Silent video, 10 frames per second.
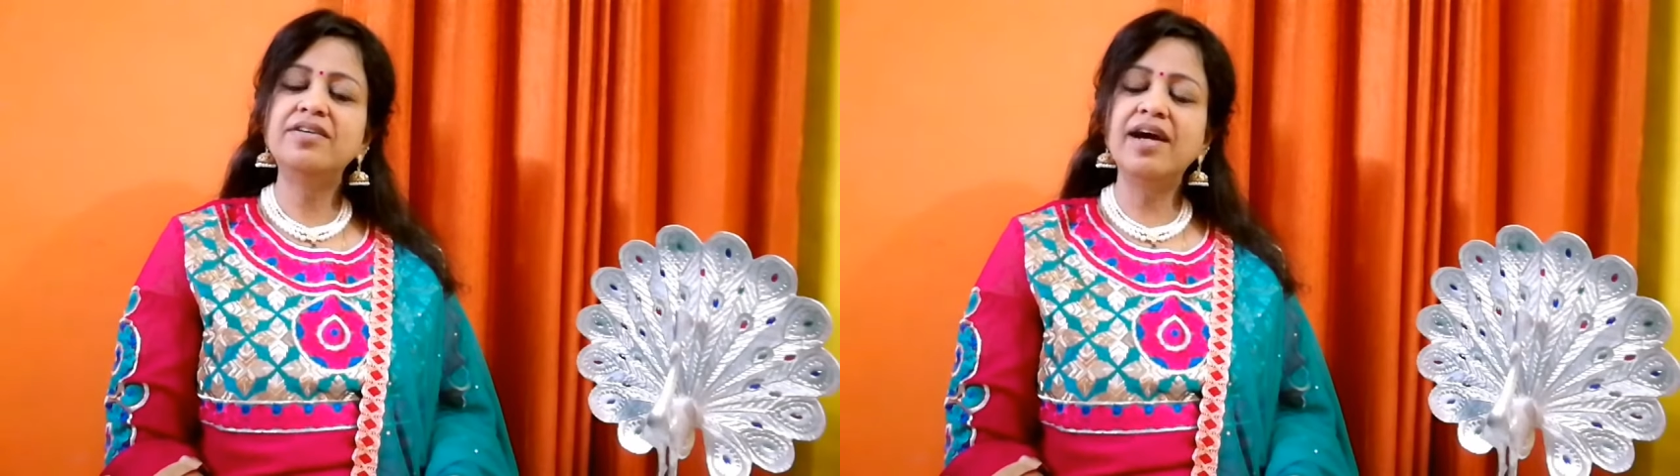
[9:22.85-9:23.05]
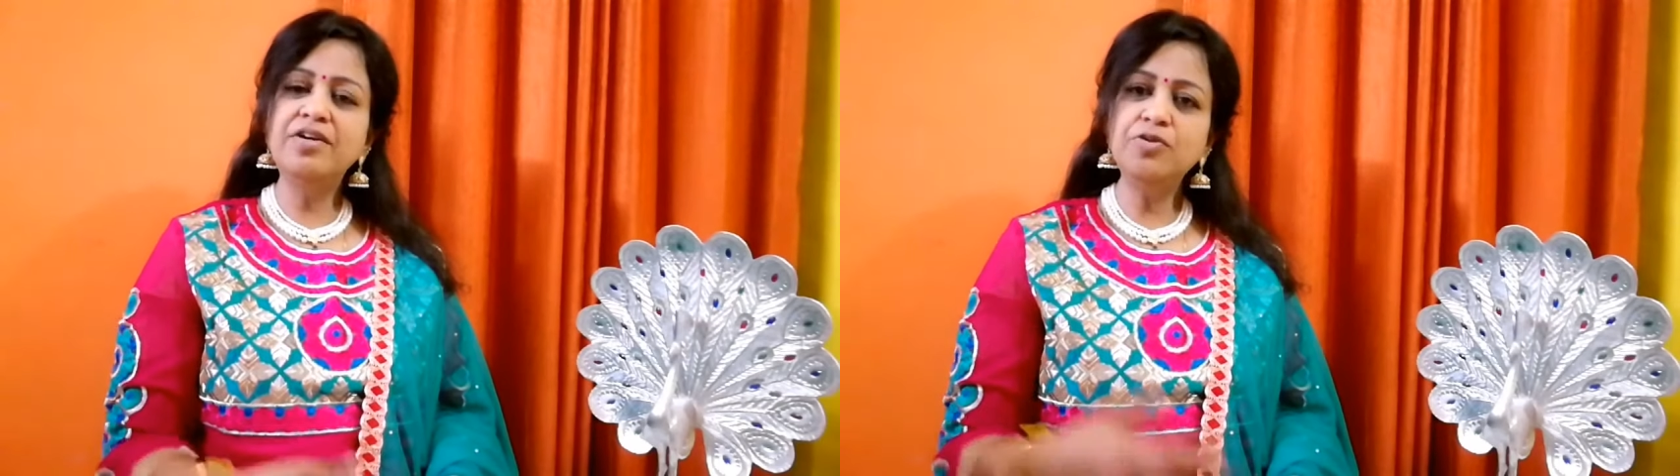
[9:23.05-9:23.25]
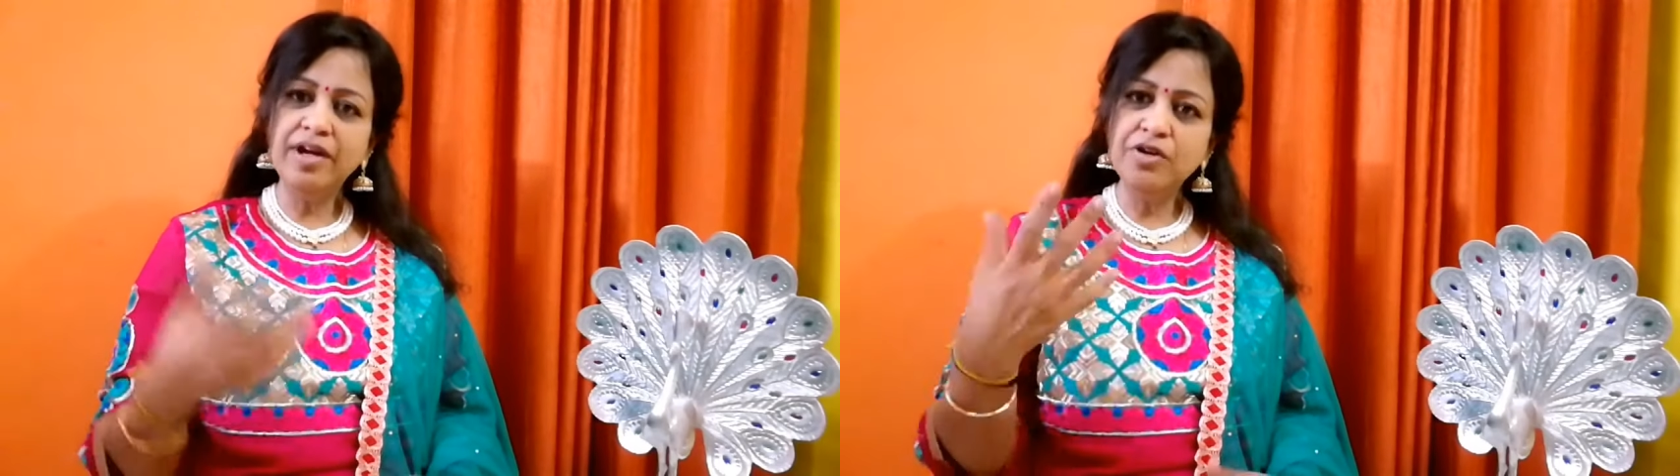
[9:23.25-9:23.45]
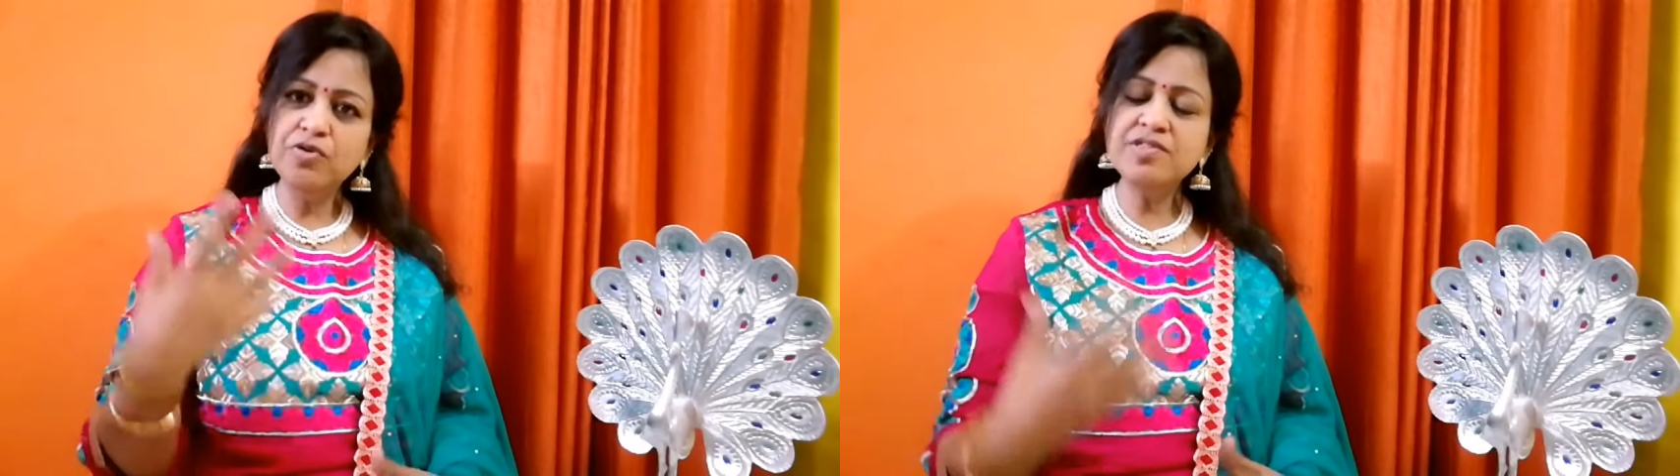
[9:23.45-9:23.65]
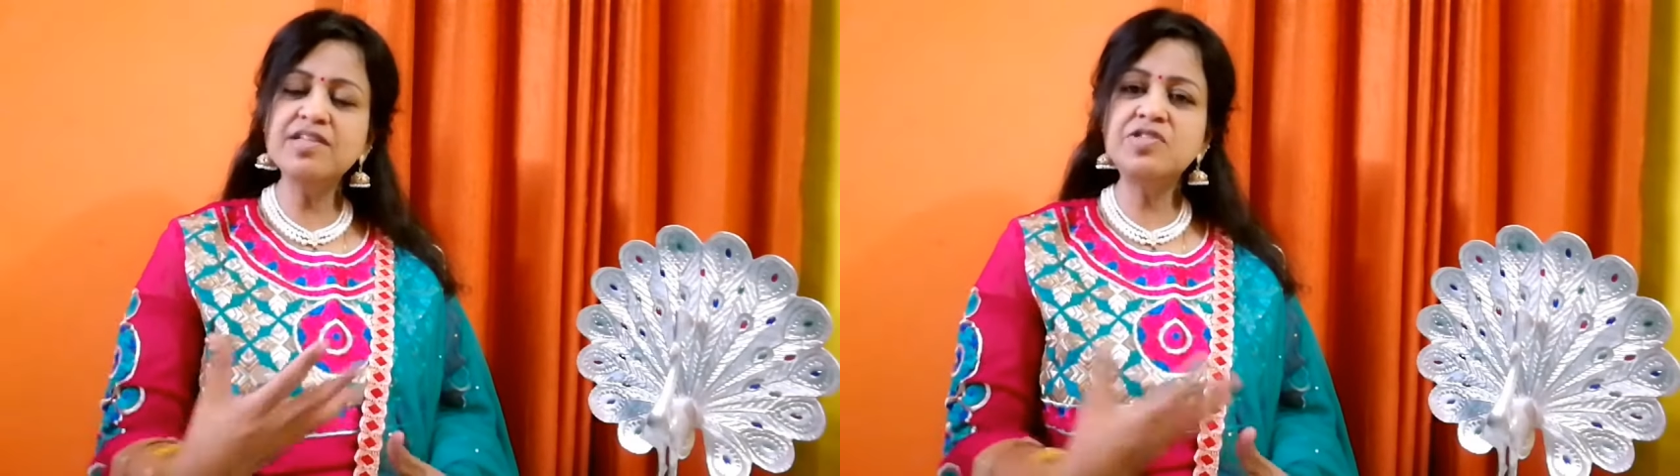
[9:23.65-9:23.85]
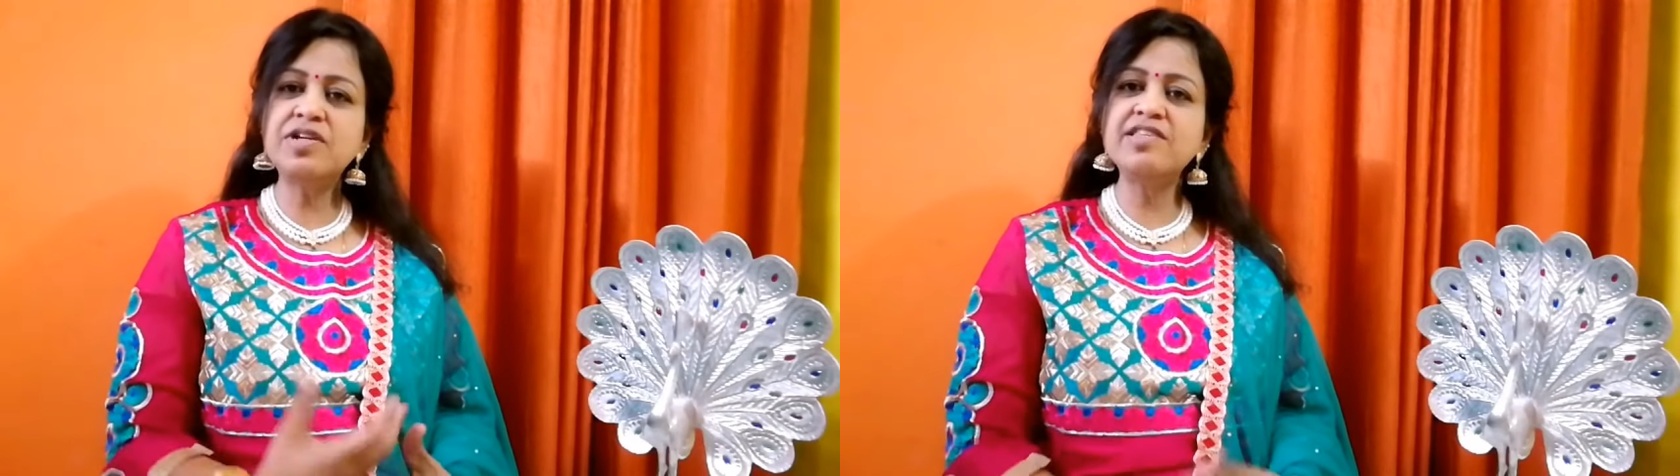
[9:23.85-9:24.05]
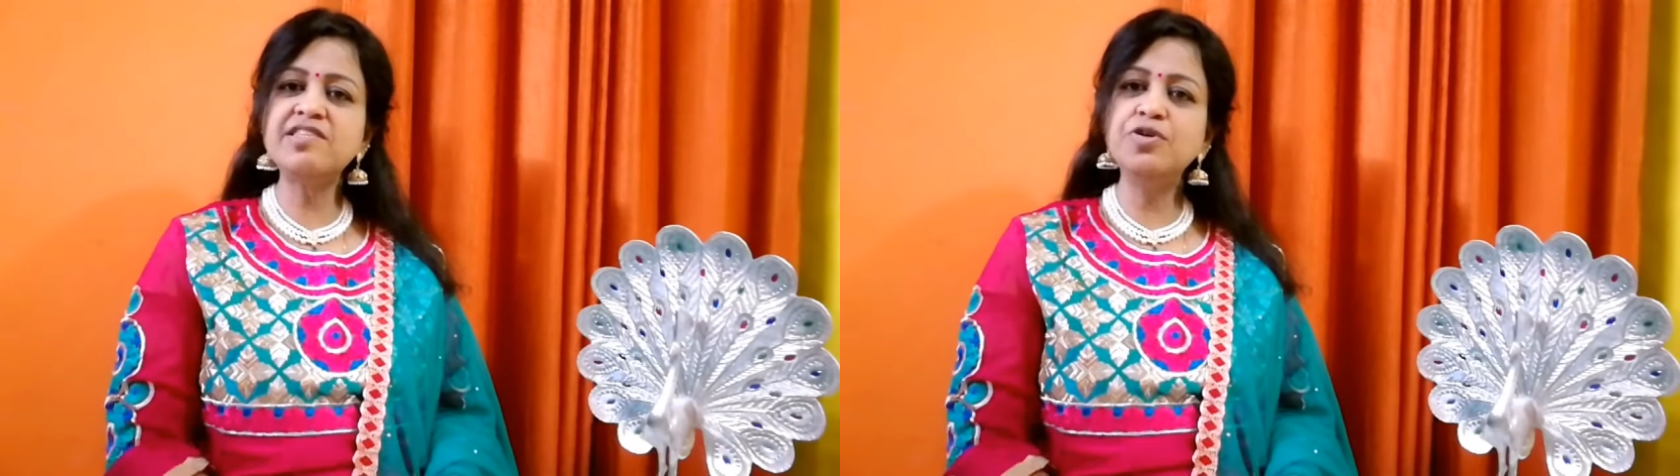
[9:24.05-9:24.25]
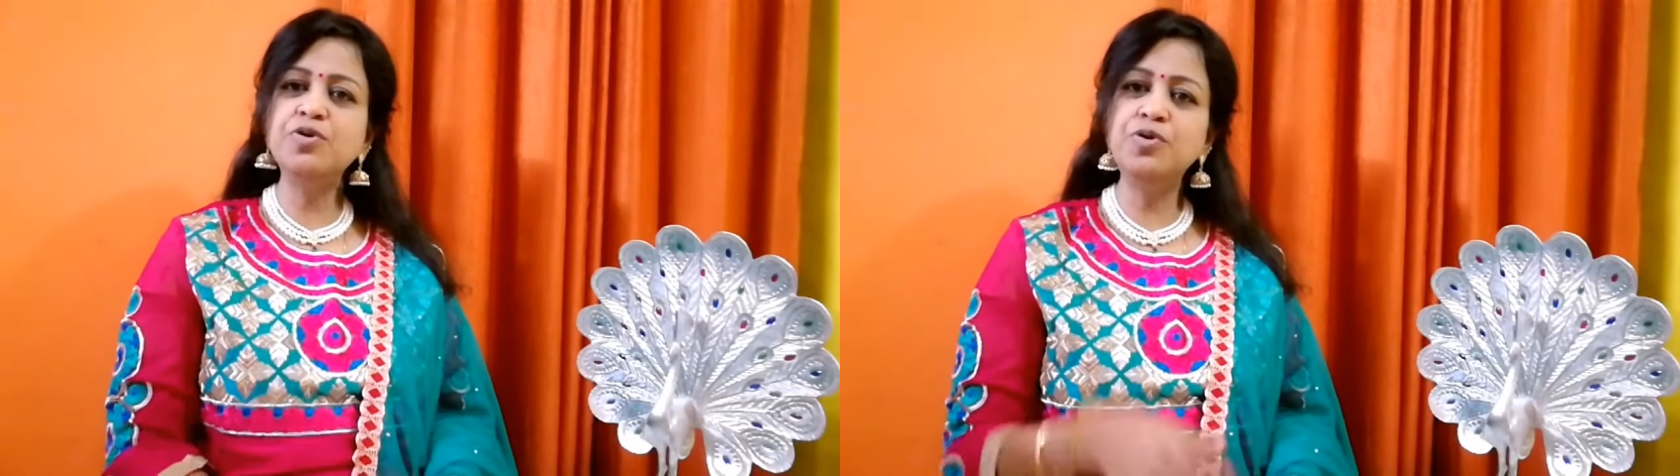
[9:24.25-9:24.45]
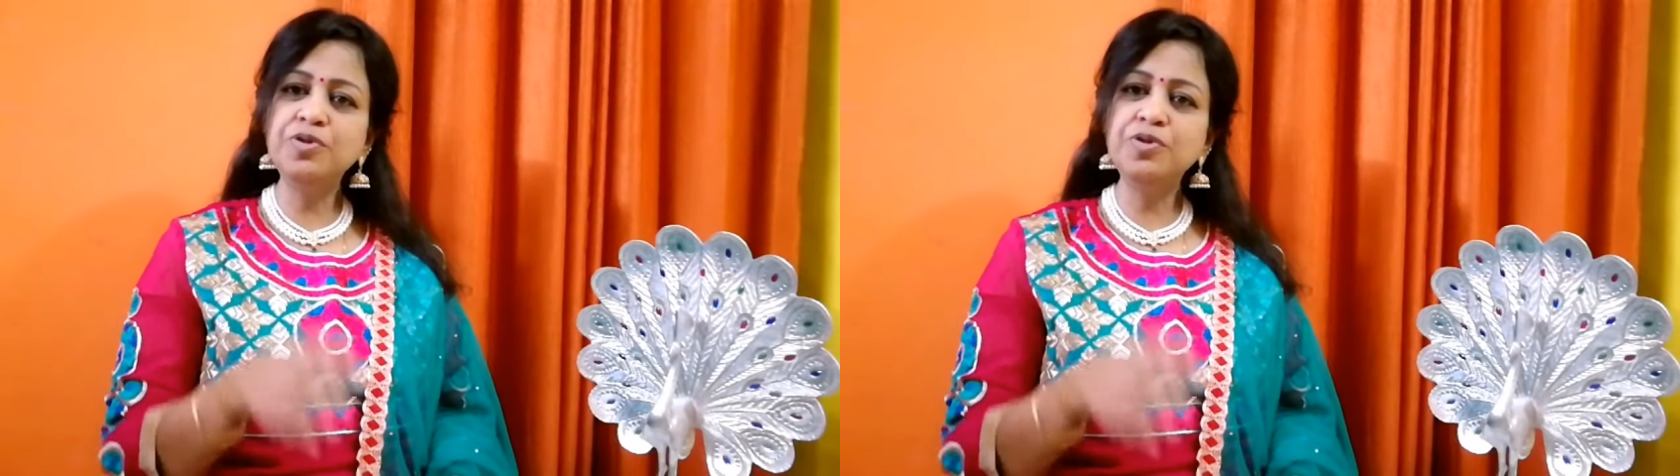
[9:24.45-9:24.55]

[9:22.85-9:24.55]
Try to reduce the stress due